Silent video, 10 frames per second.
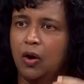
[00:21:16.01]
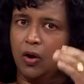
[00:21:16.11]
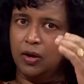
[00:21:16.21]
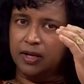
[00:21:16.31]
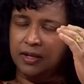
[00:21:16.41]

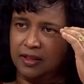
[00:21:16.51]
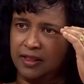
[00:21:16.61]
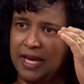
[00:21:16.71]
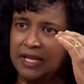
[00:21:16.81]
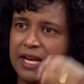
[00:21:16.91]
on
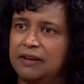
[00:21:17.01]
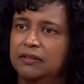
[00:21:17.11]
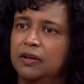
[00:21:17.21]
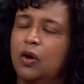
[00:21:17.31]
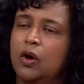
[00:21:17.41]
that
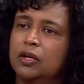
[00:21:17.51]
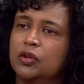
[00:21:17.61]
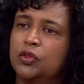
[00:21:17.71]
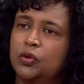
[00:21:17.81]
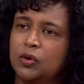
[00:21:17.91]
level, on a
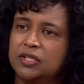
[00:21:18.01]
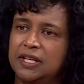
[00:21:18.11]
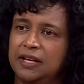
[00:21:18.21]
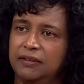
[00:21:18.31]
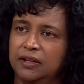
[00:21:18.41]
thought
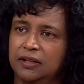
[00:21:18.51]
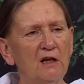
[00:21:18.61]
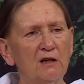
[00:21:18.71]
level?